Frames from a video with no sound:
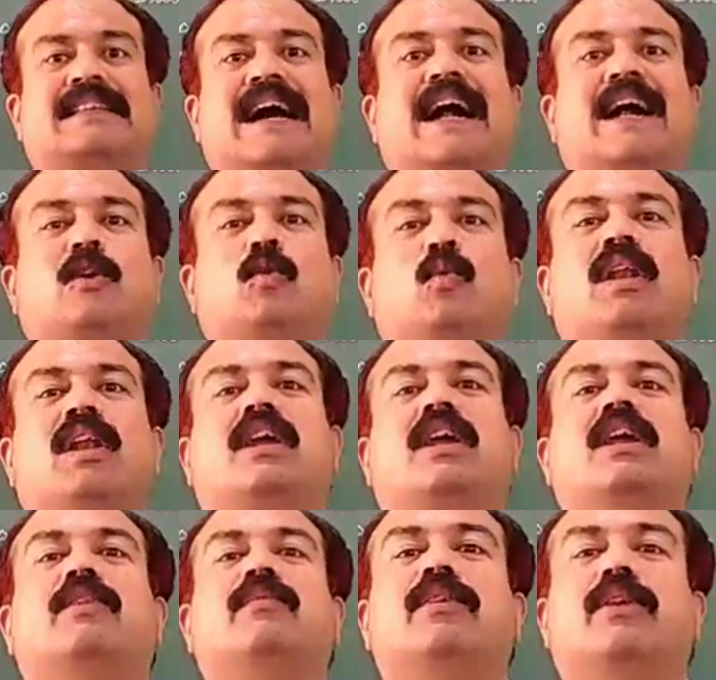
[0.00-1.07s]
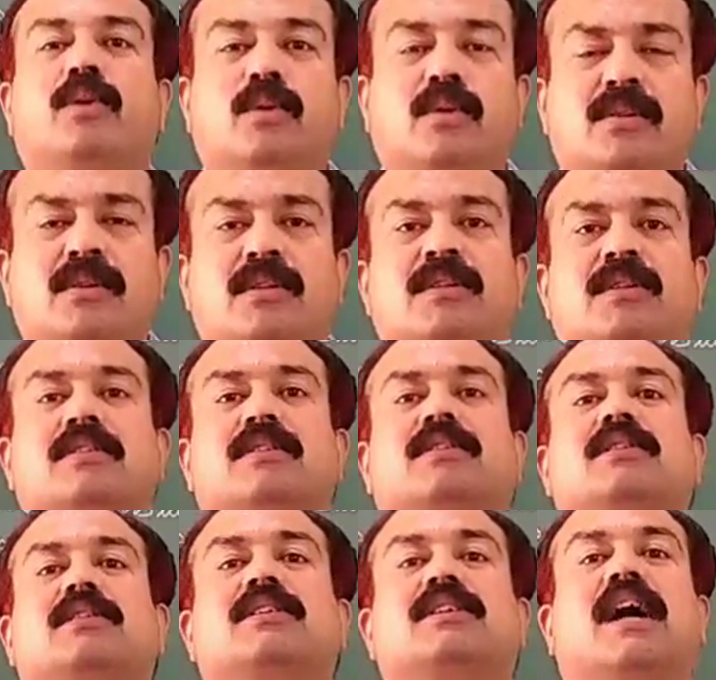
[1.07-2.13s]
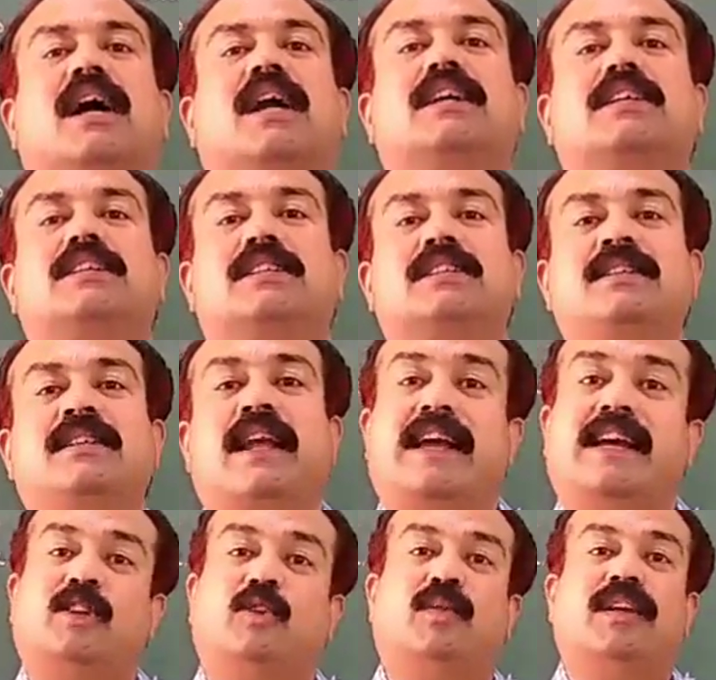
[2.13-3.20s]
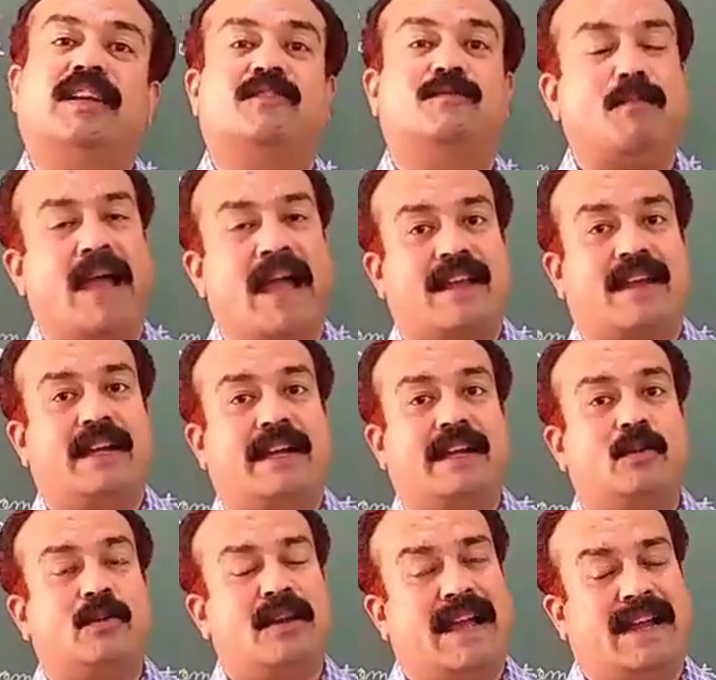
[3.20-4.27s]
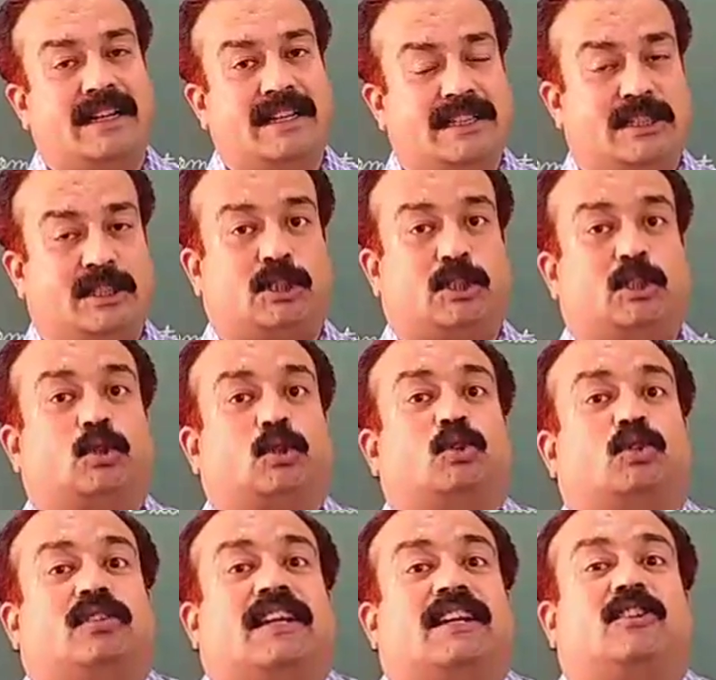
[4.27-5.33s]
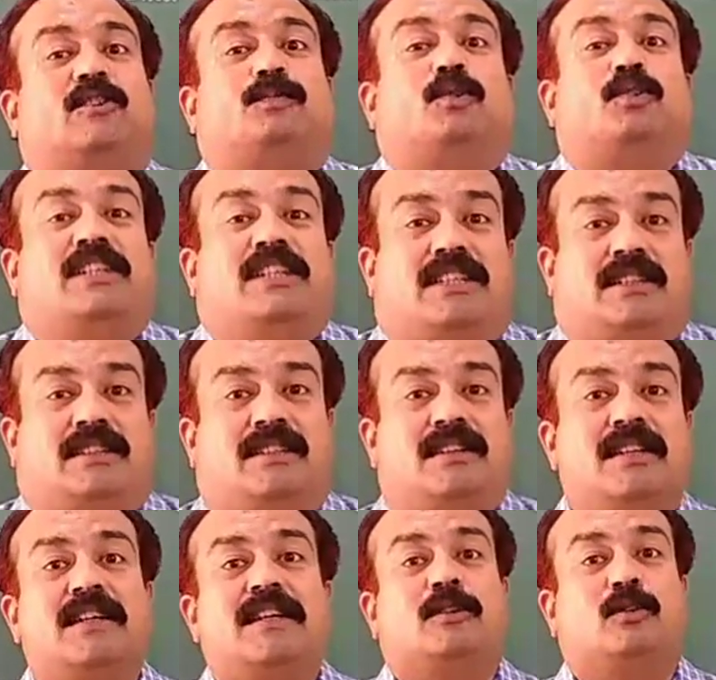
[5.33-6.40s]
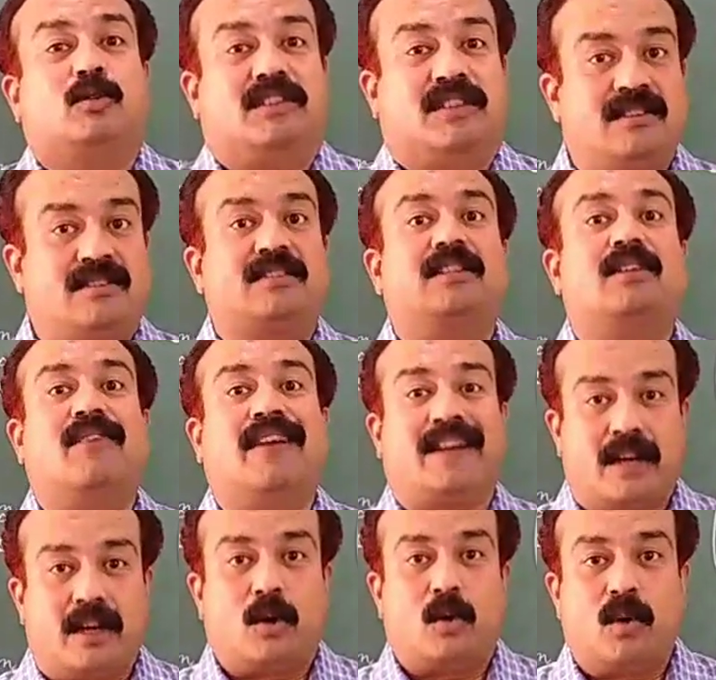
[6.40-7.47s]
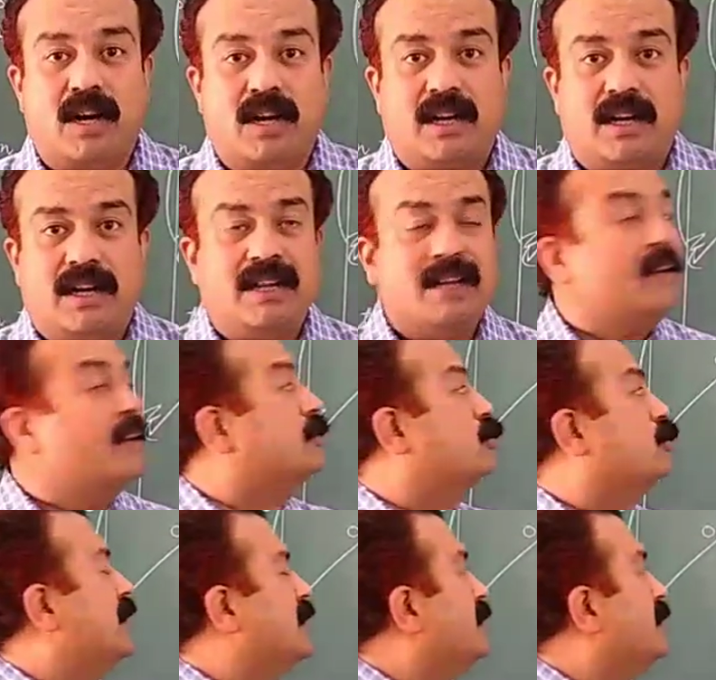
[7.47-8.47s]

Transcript: that will give you the direction as well as magnitude, and it shows its position. So this is a vector quantity, so